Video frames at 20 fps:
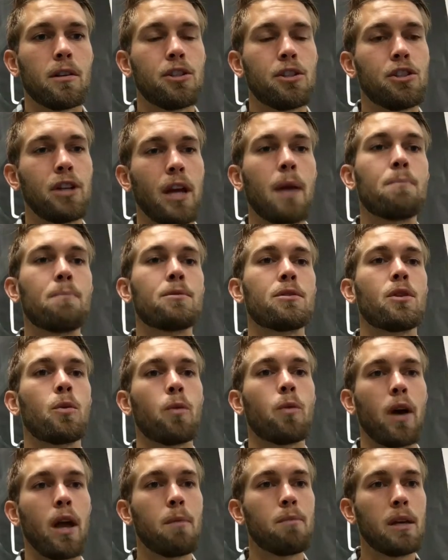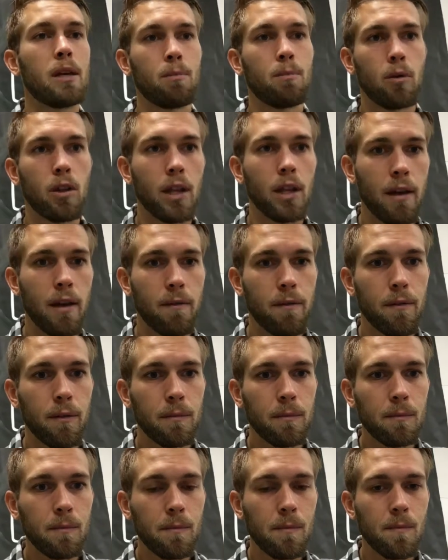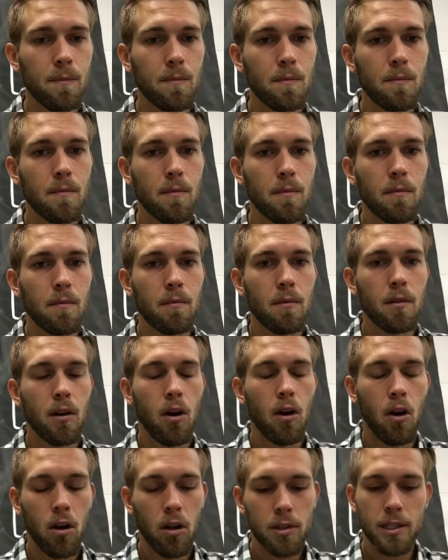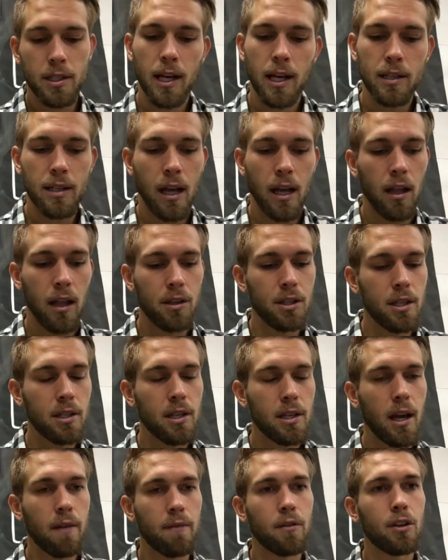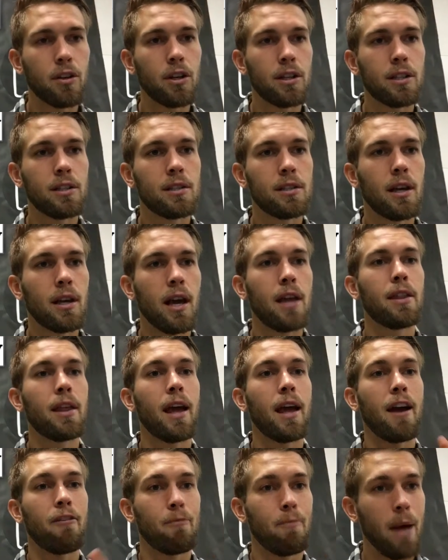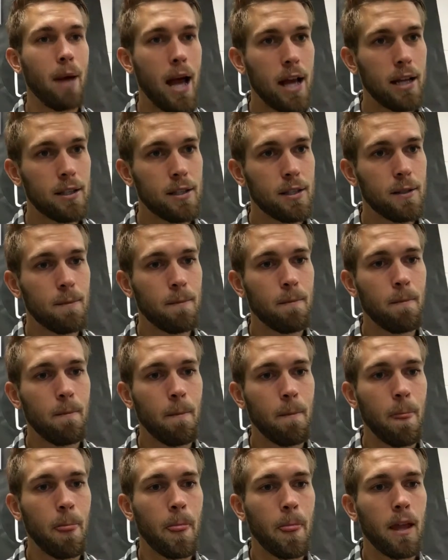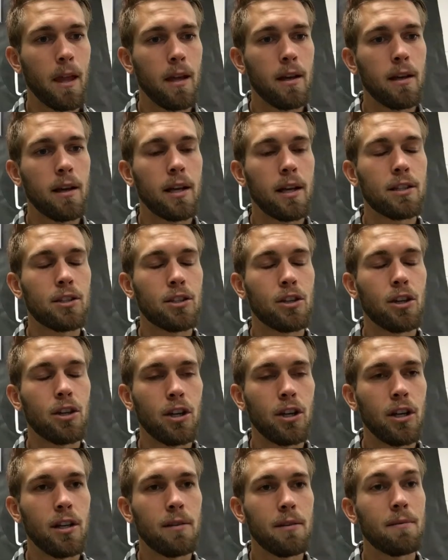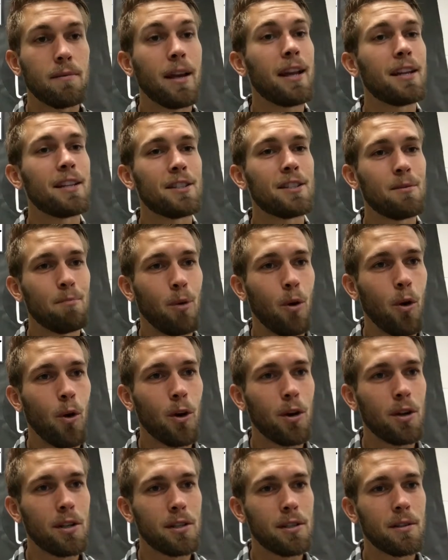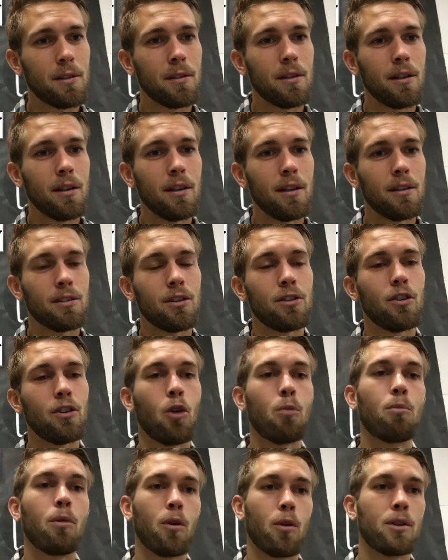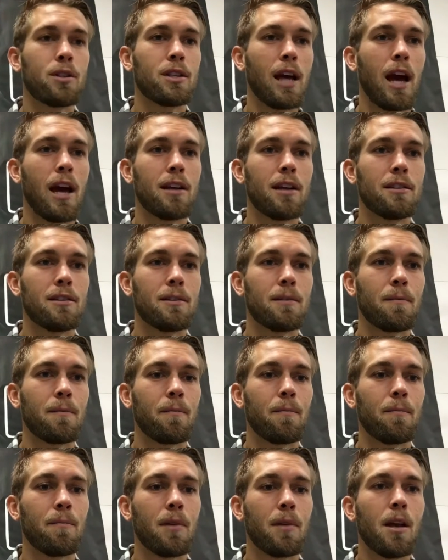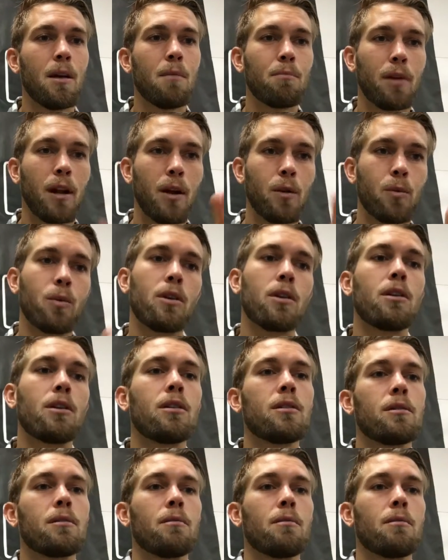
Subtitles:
shapes the way people live. All technologies have goods and they have bads. It's good and it's important to know both sides. But I will